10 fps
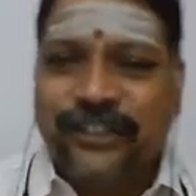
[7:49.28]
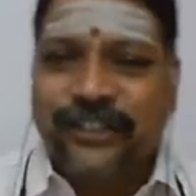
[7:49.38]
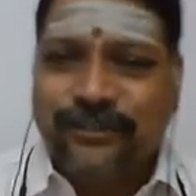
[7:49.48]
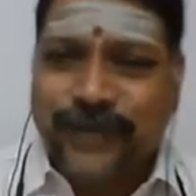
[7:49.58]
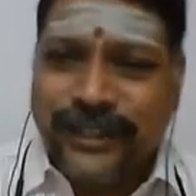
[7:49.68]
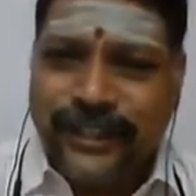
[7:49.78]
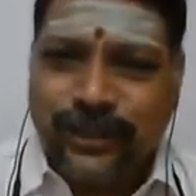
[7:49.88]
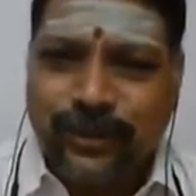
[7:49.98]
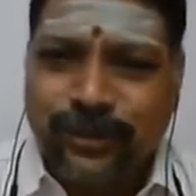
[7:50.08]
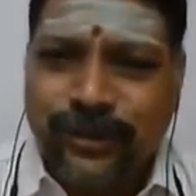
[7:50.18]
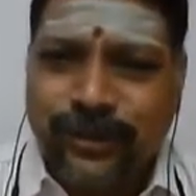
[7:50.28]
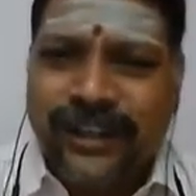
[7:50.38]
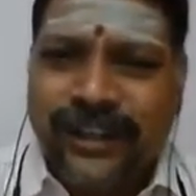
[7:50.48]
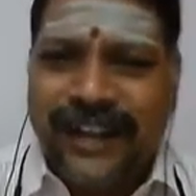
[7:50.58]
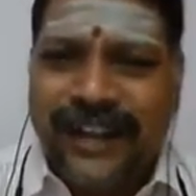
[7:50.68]
may lead to
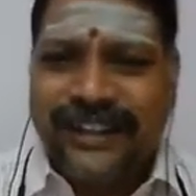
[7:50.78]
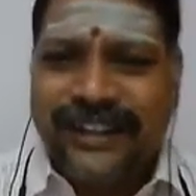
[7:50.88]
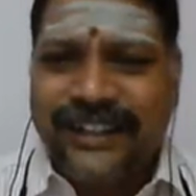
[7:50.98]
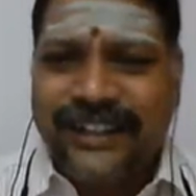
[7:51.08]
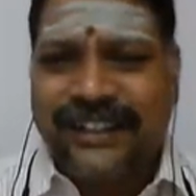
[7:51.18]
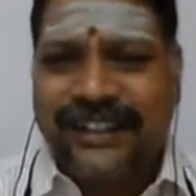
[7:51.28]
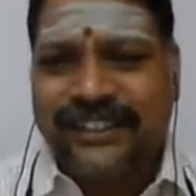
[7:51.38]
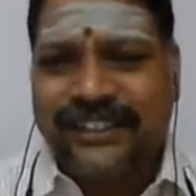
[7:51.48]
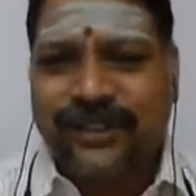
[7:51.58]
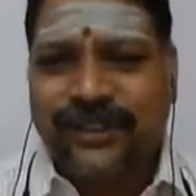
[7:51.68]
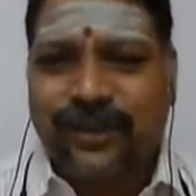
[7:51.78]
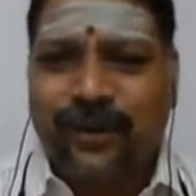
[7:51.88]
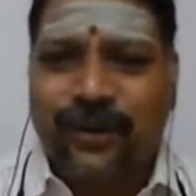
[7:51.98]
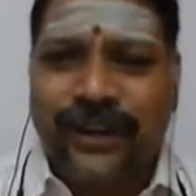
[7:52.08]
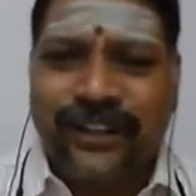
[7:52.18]
land degradation, low
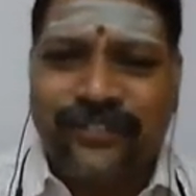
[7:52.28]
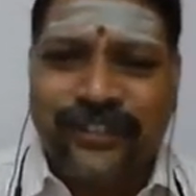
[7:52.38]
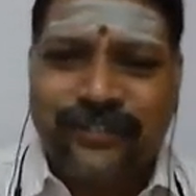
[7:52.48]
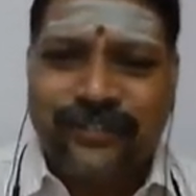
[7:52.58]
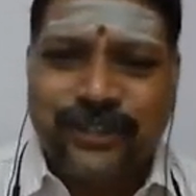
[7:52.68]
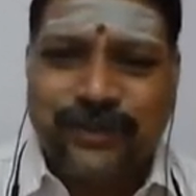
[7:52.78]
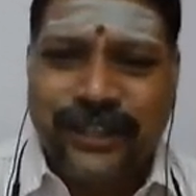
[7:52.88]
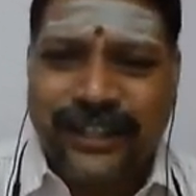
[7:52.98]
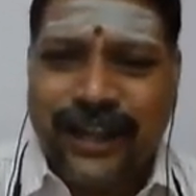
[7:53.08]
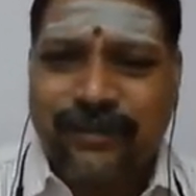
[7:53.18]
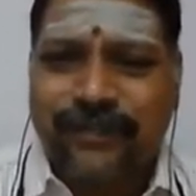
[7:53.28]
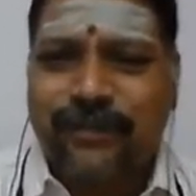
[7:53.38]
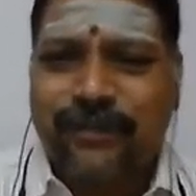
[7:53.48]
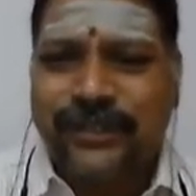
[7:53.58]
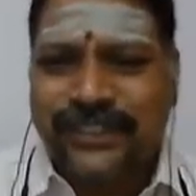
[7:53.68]
rate of investment and capital
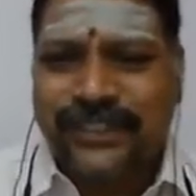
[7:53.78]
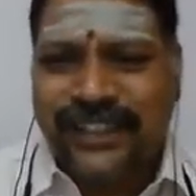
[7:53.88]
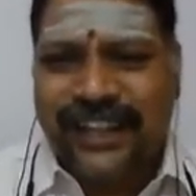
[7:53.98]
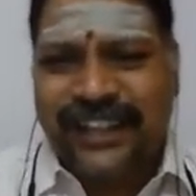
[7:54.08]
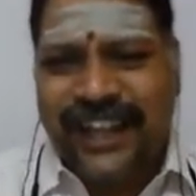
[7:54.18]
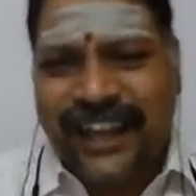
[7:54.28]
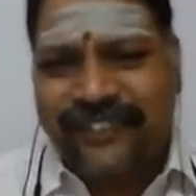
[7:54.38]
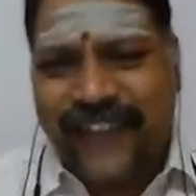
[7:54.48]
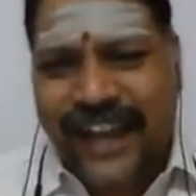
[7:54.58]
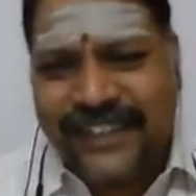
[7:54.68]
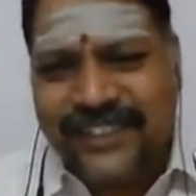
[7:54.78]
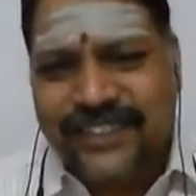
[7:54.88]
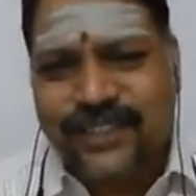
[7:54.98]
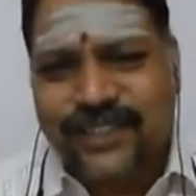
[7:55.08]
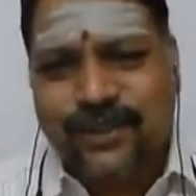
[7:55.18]
formation, and lack of access
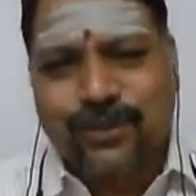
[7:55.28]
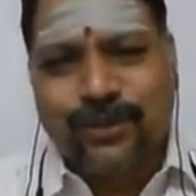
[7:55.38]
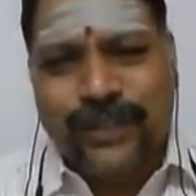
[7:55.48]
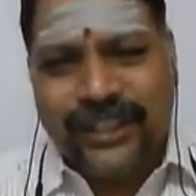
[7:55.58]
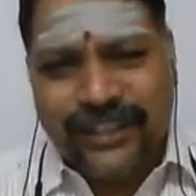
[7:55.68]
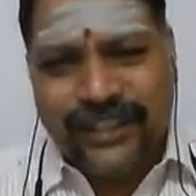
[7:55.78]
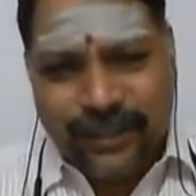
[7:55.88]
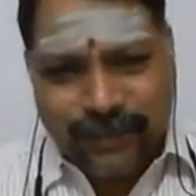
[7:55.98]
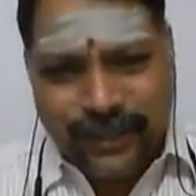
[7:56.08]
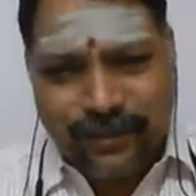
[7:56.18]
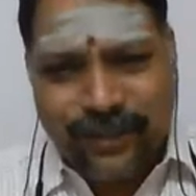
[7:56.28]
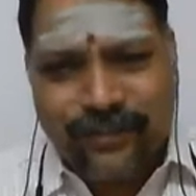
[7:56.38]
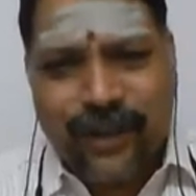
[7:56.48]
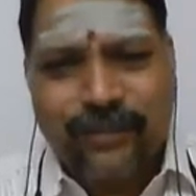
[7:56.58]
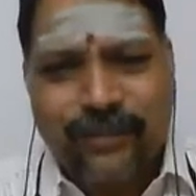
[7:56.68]
to get that particular
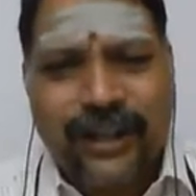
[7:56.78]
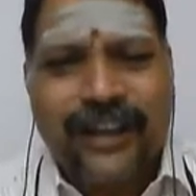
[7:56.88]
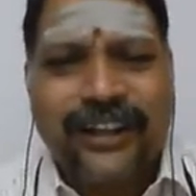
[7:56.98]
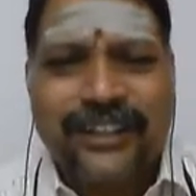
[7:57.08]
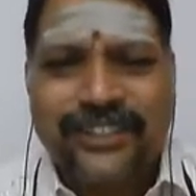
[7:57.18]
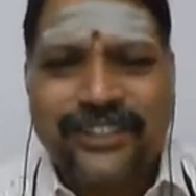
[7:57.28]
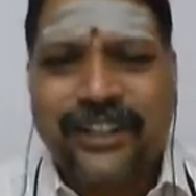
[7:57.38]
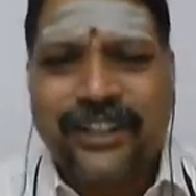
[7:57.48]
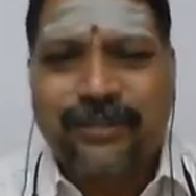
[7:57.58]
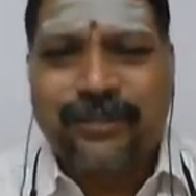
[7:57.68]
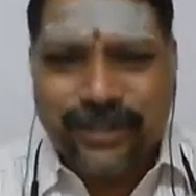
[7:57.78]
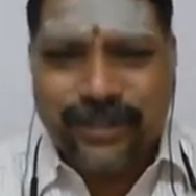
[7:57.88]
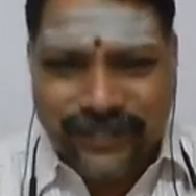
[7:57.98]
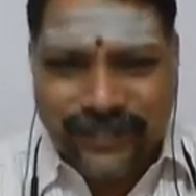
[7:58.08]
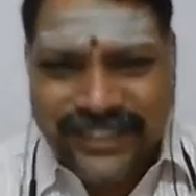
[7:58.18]
formal agriculture credit. Because
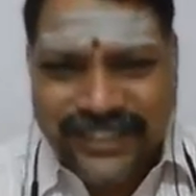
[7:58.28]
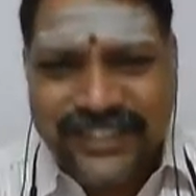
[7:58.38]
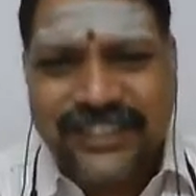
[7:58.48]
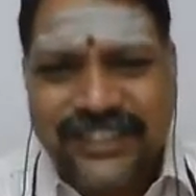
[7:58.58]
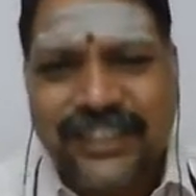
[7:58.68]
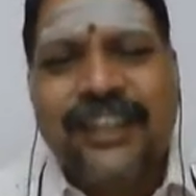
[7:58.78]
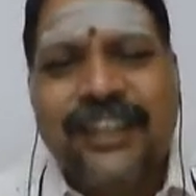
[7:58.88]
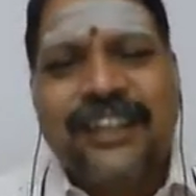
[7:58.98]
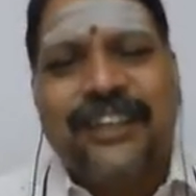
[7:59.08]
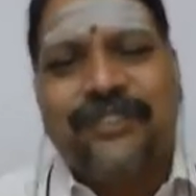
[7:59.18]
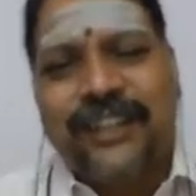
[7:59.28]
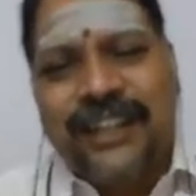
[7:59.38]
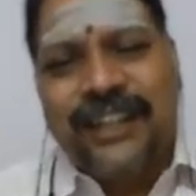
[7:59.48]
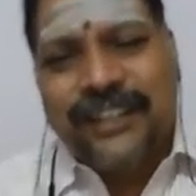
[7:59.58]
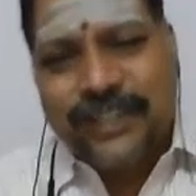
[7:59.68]
of these reasons, even
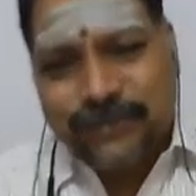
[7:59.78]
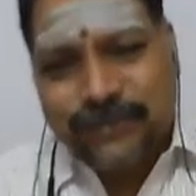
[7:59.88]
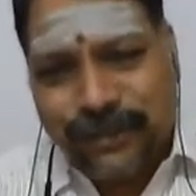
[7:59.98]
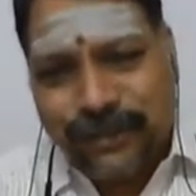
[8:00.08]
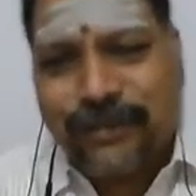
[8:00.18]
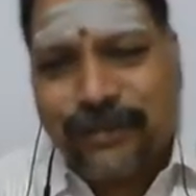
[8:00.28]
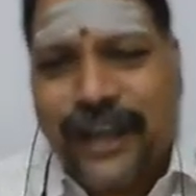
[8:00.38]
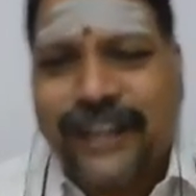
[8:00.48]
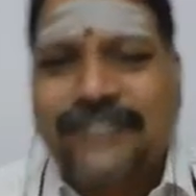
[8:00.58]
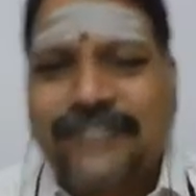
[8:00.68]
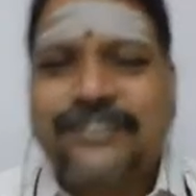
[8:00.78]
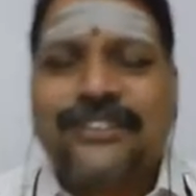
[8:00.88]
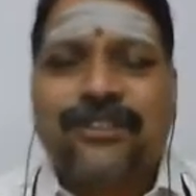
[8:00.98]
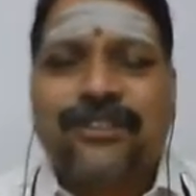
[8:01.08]
this particular package is not